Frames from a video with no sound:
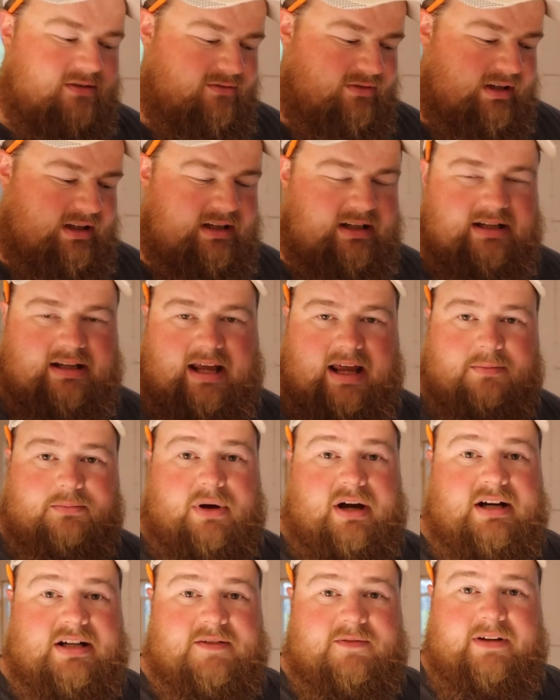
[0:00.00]
feeding a
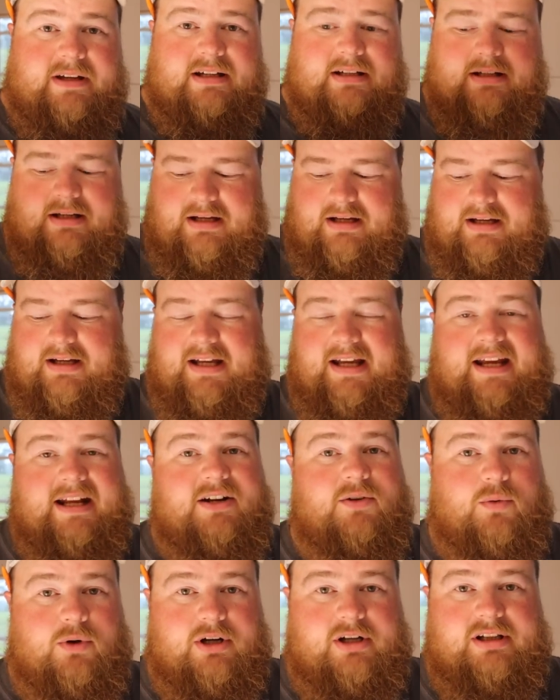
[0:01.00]
box fan
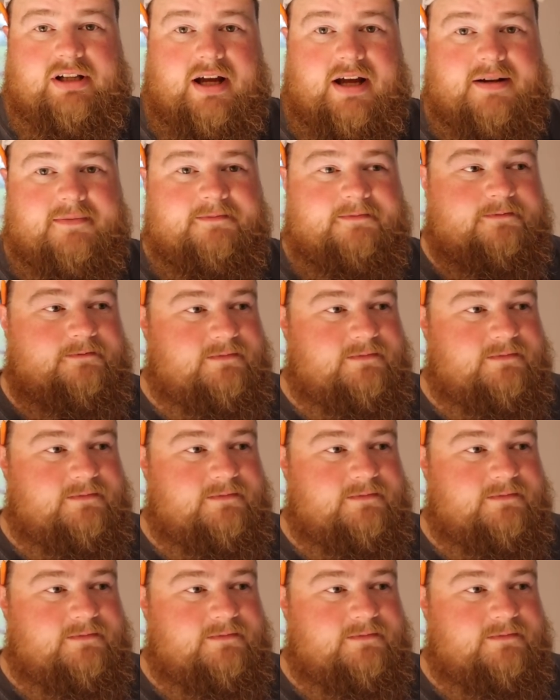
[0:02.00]
and a work light.